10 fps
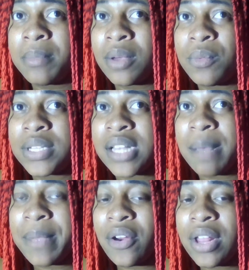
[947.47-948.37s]
was
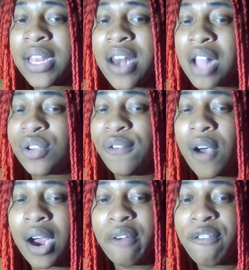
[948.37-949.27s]
apparently not too
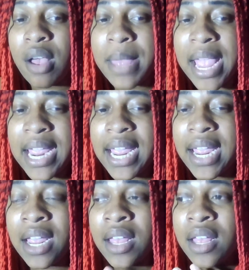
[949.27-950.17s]
far from a
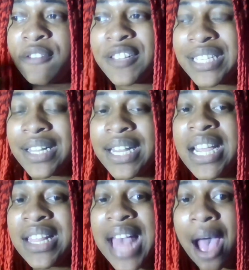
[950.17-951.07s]

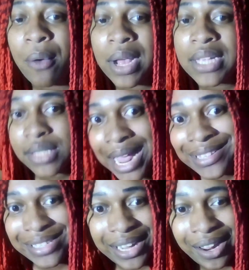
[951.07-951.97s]
facility that was
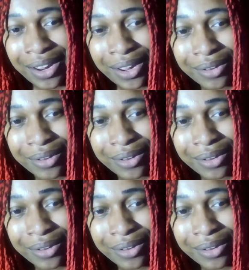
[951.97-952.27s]
testing.